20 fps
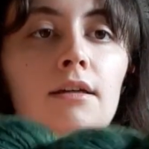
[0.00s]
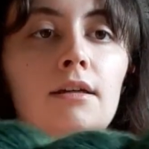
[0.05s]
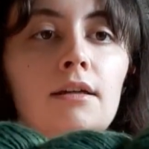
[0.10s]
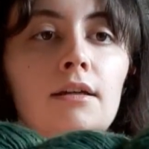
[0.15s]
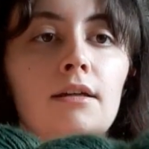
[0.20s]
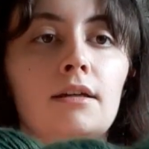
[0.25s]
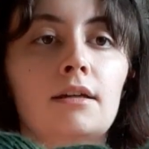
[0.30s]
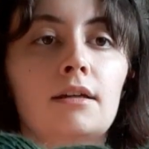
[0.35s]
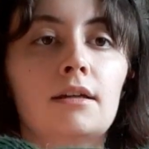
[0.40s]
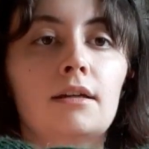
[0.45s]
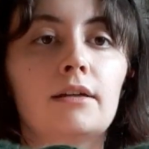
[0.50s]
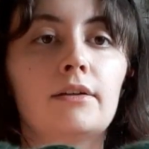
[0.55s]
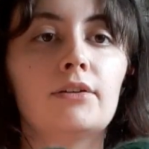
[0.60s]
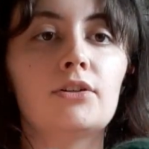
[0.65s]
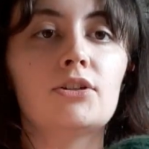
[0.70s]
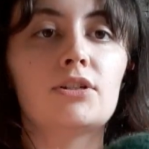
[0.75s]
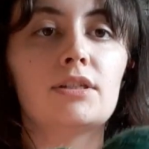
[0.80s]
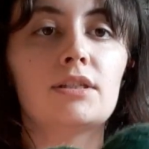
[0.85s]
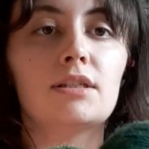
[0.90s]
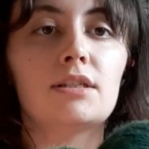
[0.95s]
Just this
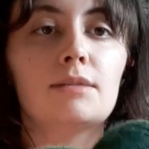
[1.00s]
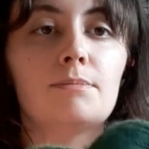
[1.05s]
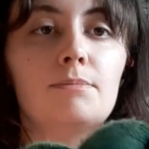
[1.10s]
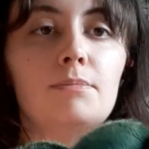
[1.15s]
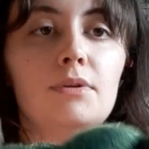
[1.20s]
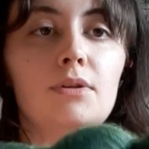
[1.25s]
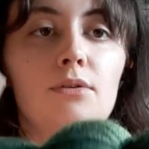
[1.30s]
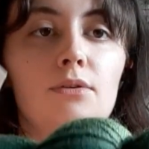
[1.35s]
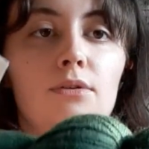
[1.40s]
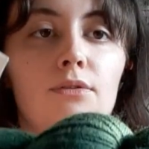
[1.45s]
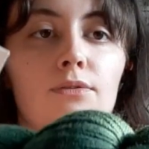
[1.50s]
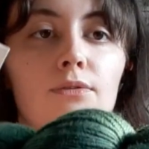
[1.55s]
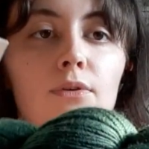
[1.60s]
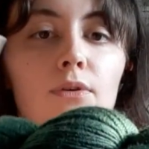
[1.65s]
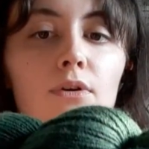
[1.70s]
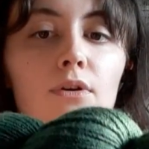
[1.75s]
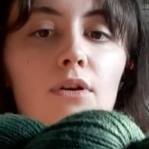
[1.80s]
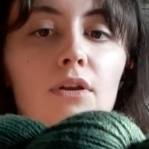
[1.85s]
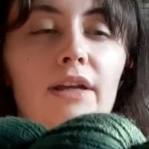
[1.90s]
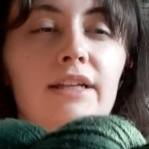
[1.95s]
beautiful, it's a
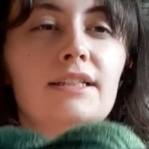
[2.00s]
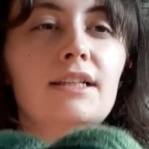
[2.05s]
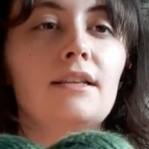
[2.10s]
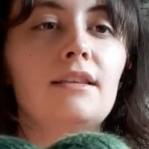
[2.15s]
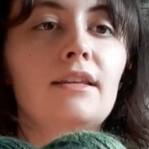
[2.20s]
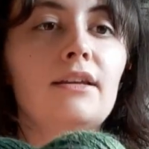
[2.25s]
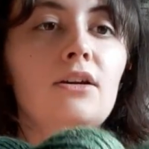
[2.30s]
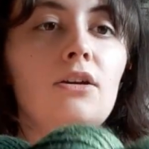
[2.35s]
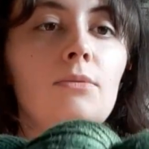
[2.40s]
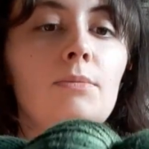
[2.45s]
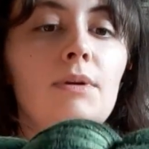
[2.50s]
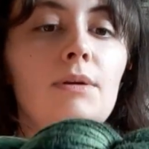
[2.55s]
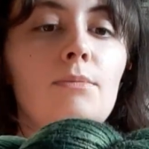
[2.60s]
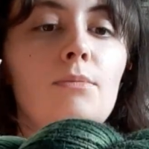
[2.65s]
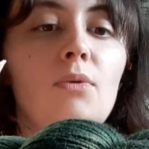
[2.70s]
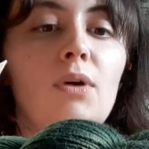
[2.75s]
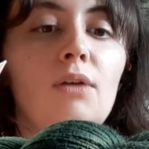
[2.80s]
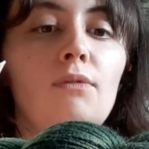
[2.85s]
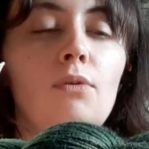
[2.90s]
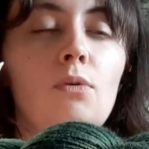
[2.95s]
little bit more of a
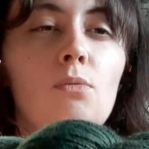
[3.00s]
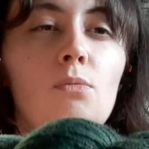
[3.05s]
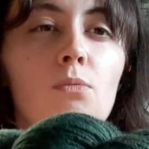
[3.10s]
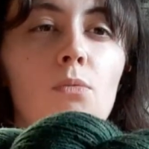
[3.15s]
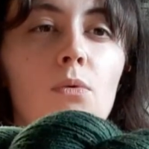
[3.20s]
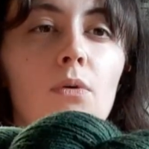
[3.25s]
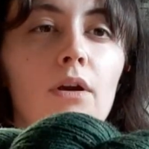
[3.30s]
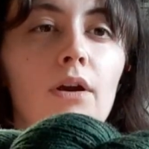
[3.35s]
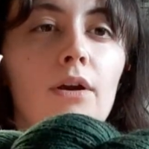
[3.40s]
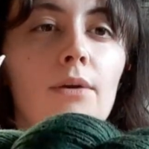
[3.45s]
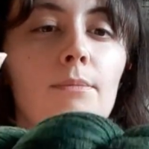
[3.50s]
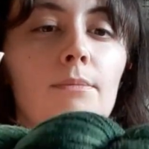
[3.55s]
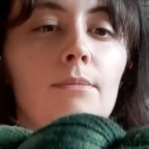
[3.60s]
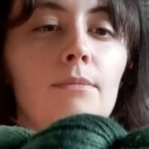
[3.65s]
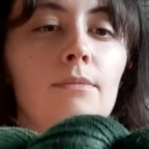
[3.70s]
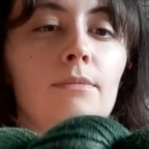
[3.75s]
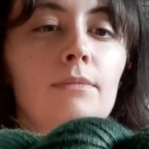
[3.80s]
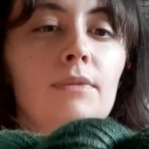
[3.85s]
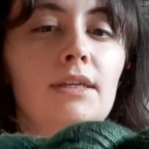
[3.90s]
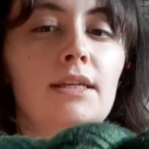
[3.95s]
warm
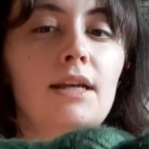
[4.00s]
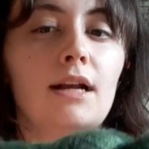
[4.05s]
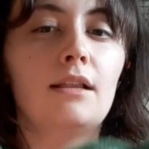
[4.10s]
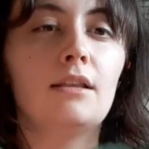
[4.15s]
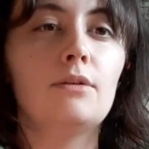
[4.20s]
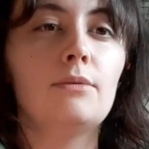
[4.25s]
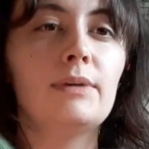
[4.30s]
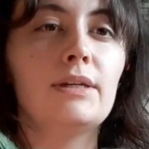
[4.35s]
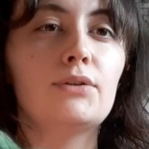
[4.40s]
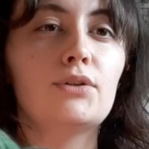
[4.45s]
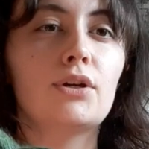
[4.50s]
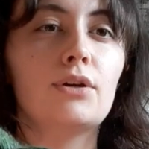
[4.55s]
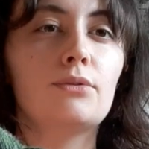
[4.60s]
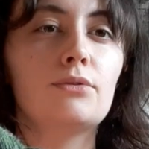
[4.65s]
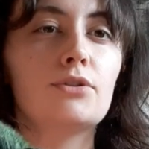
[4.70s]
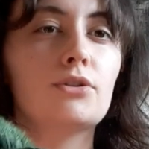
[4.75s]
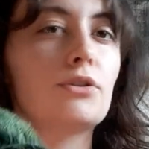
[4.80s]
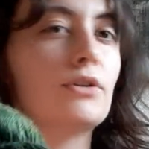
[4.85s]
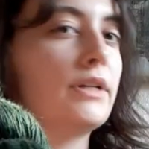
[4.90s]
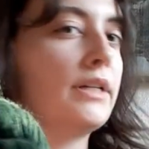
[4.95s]
yellowy toned green than I
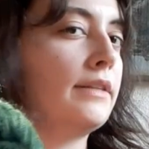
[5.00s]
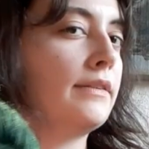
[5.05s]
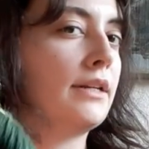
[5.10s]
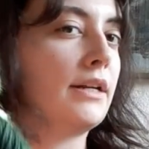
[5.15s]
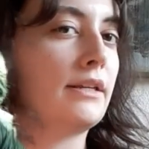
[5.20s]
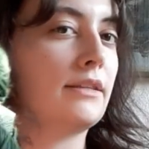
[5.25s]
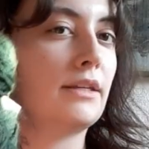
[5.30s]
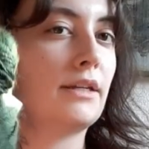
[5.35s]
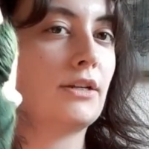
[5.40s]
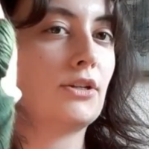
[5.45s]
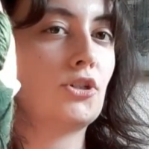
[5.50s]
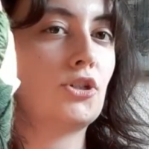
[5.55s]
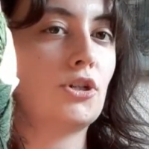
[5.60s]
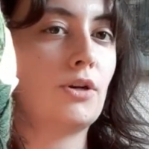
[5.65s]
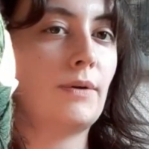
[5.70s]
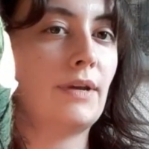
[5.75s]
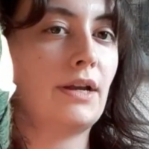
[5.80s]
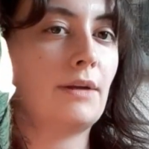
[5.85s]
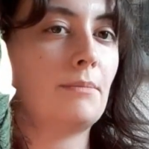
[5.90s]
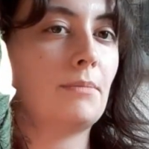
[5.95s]
think it's showing up on
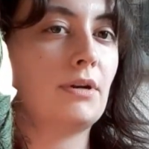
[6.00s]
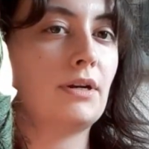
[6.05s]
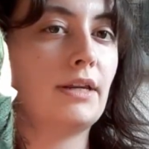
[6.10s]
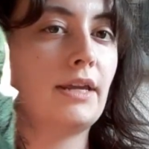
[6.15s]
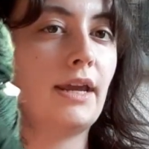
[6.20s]
camera.